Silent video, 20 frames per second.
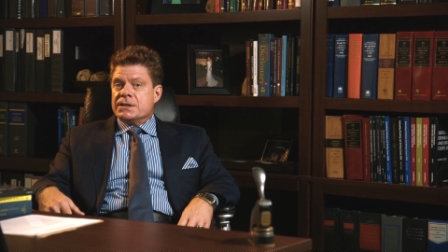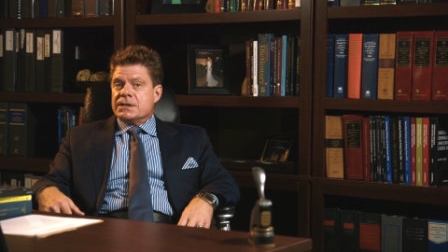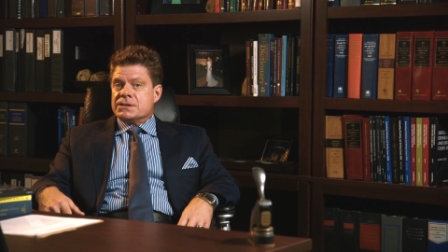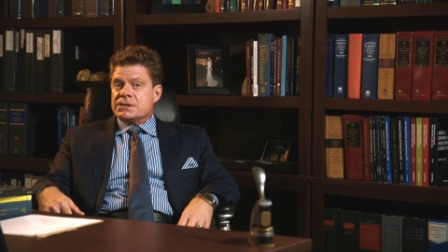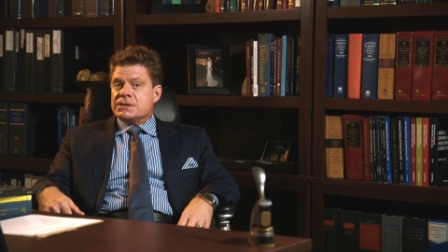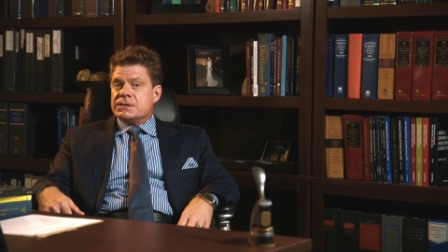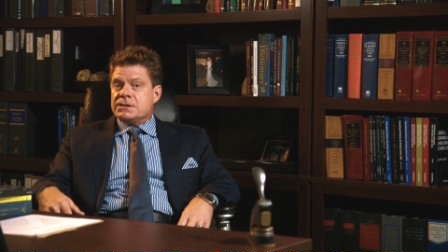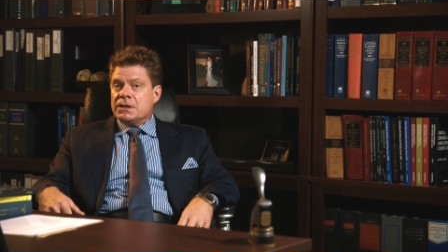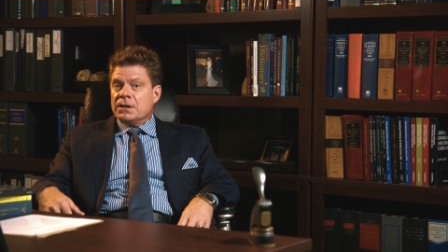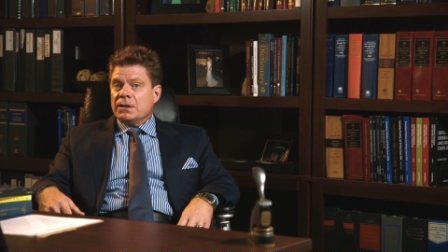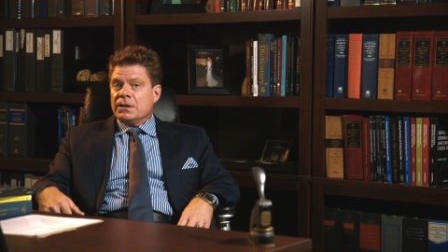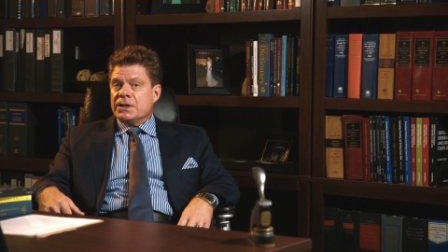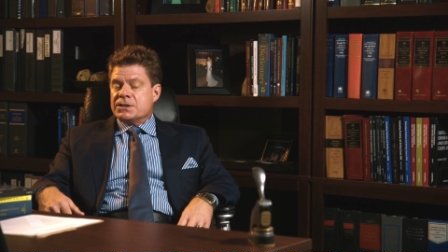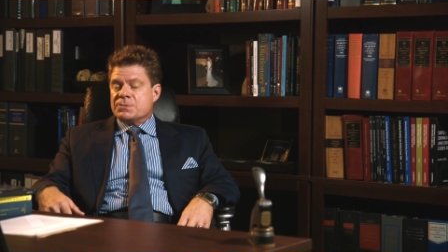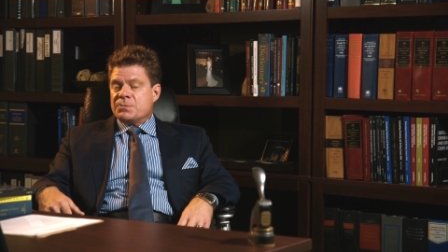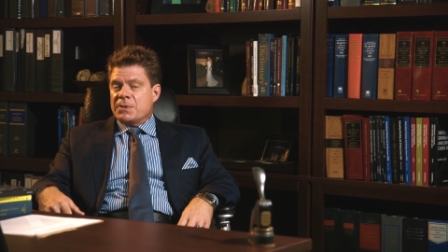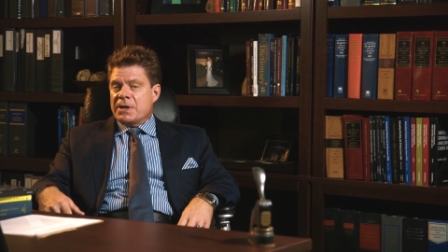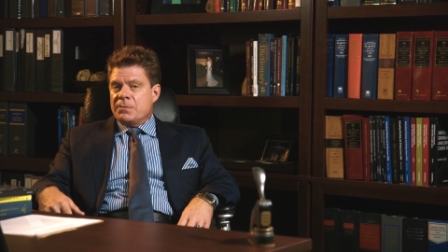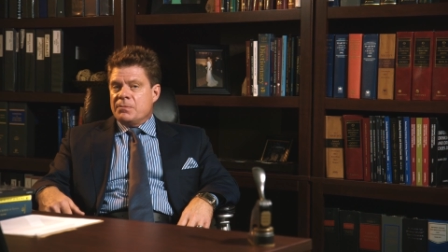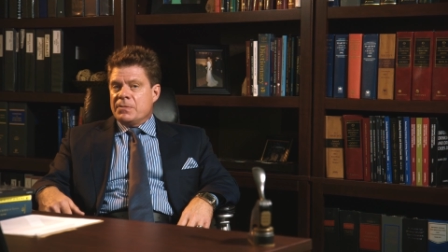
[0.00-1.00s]
it still
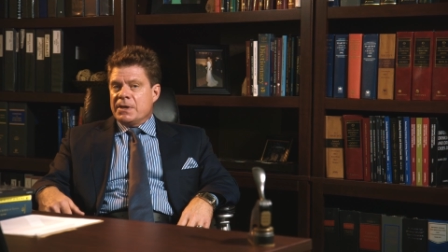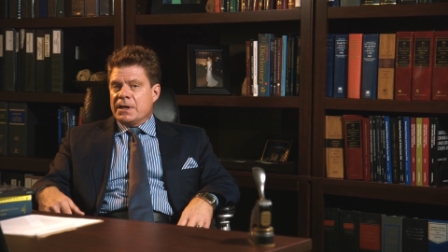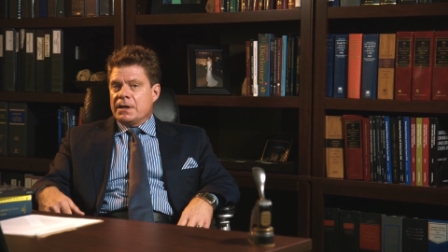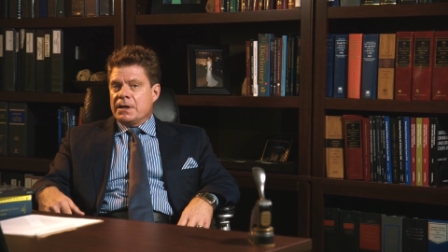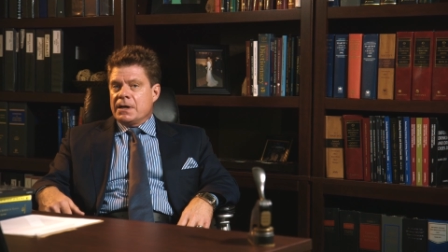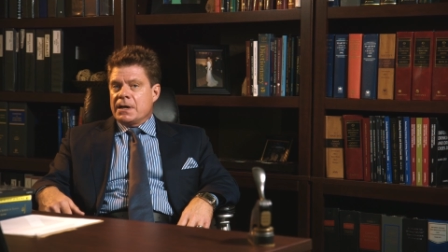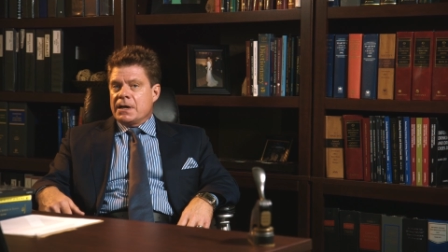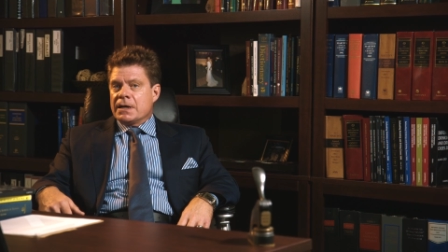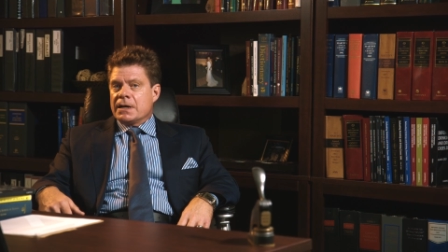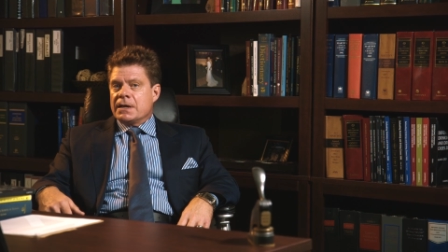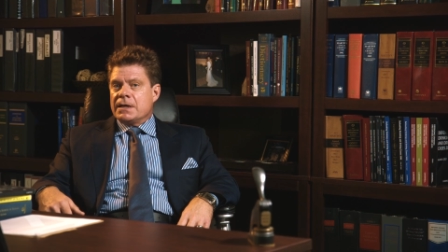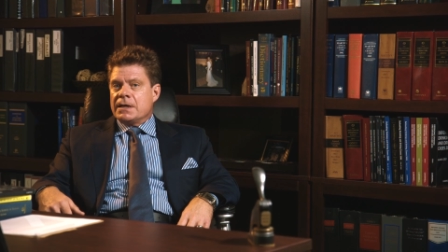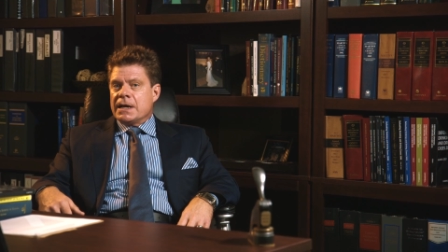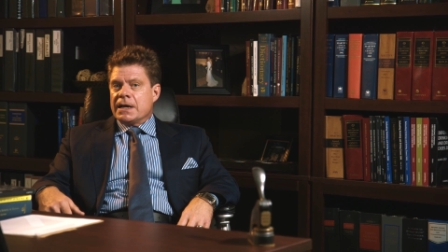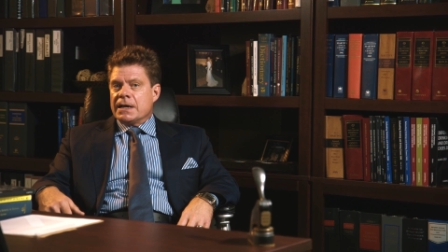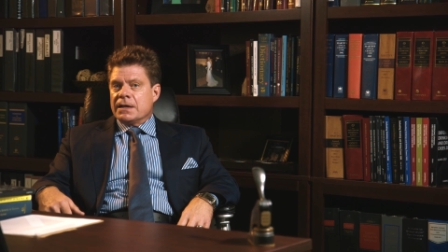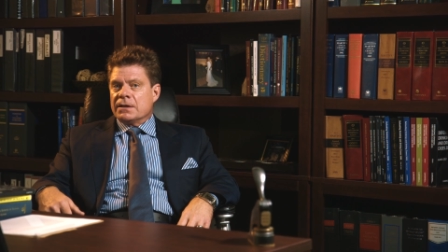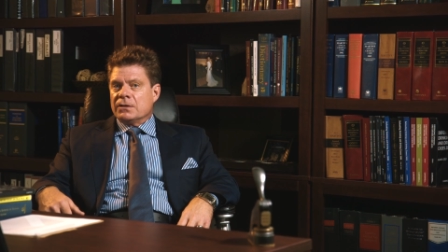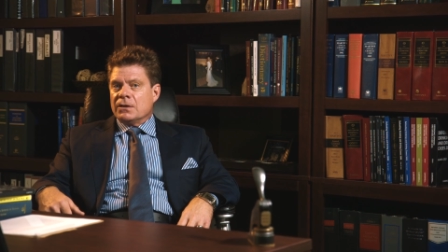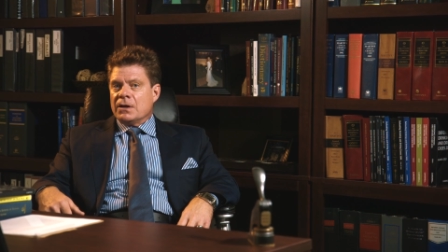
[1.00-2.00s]
is admitted into
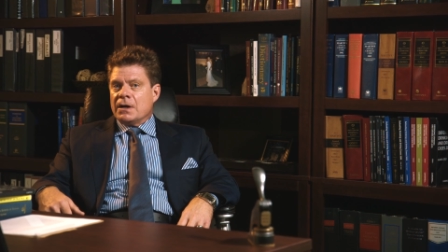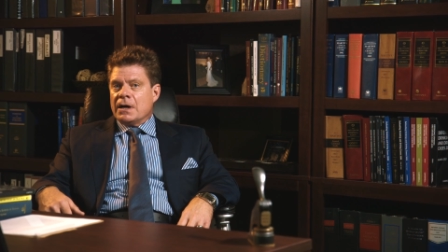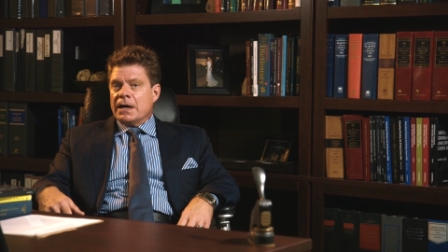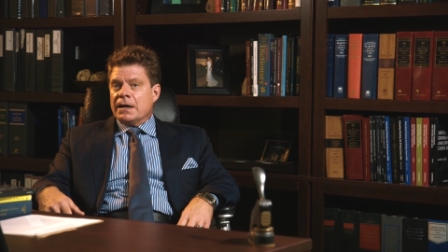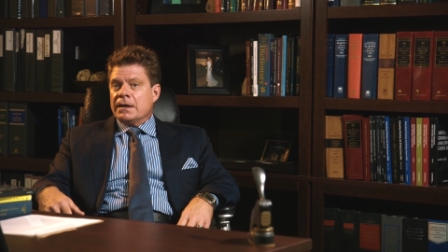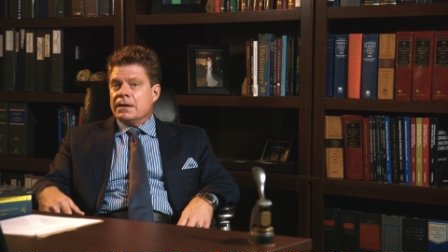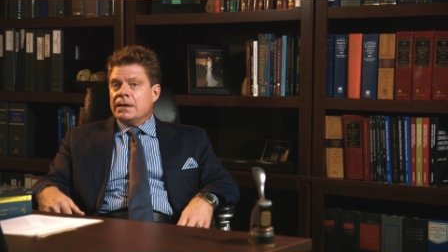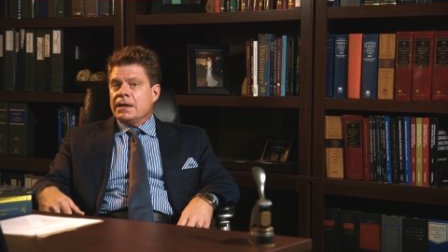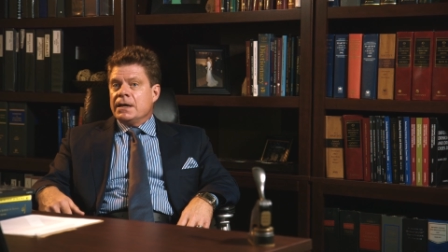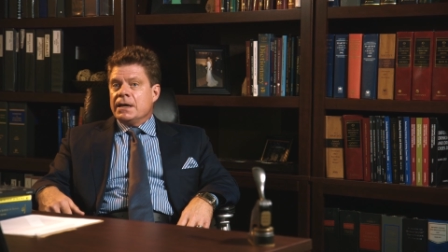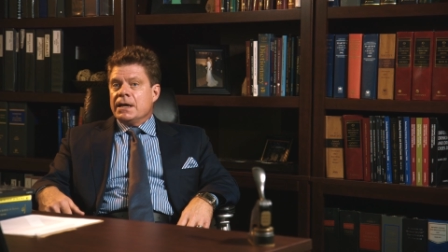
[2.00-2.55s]
Canadian law.